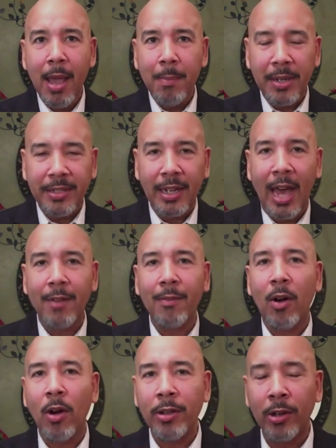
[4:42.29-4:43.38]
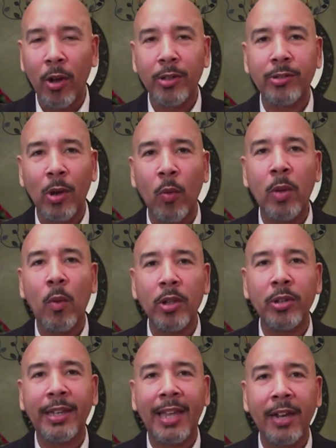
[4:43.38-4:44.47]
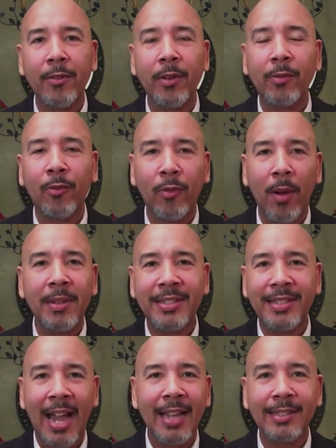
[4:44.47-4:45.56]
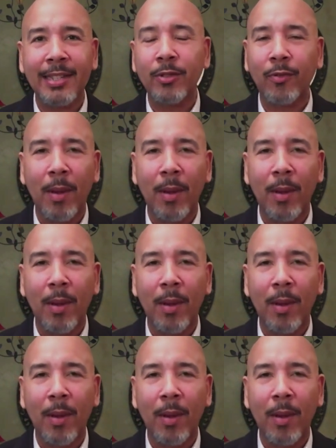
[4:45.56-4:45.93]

But right. Oh, oh, you, we want you to get it from the scientists,